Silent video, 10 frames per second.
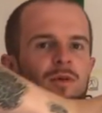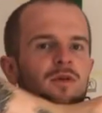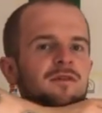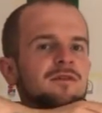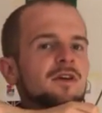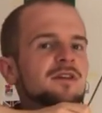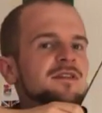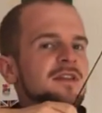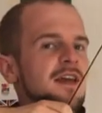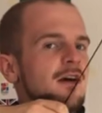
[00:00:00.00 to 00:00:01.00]
move first
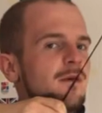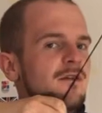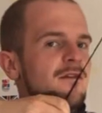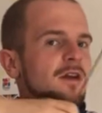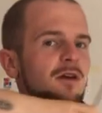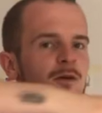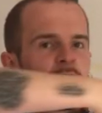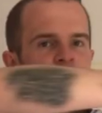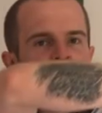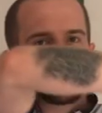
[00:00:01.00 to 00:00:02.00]
and the elbow follow.
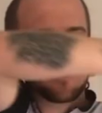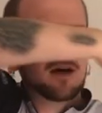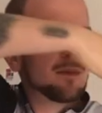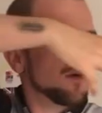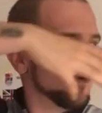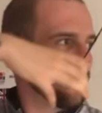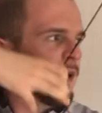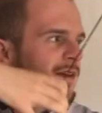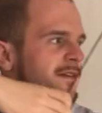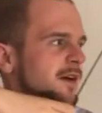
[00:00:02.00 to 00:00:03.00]
The elbow
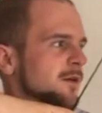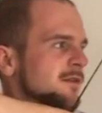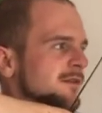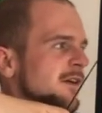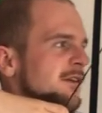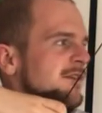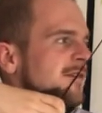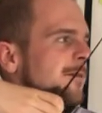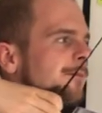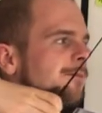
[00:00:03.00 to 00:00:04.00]
always goes first,
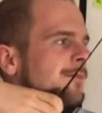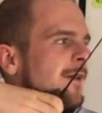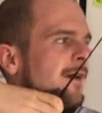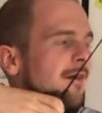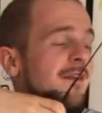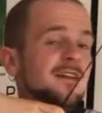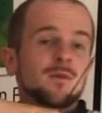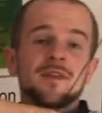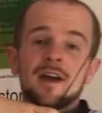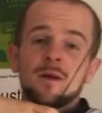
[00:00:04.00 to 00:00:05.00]
and that's
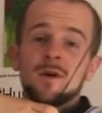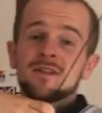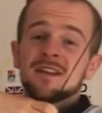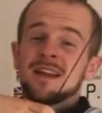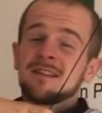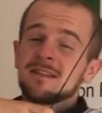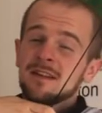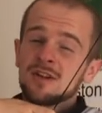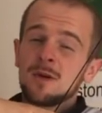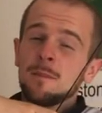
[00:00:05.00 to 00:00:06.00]
where the elbow sling is
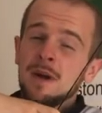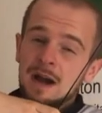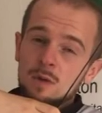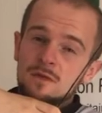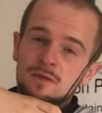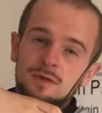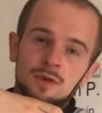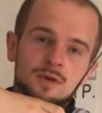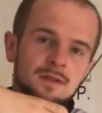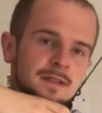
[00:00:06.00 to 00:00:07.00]
such a powerful
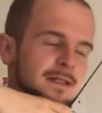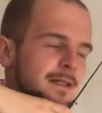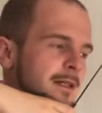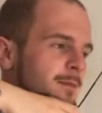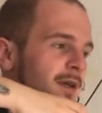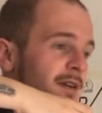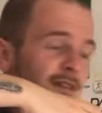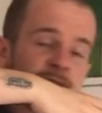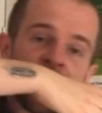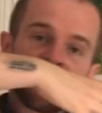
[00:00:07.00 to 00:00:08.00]
tool, because
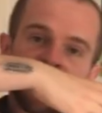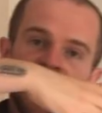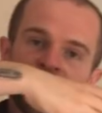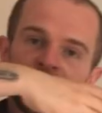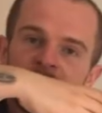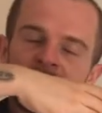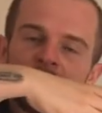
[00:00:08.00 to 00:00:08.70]
it takes the hand out of the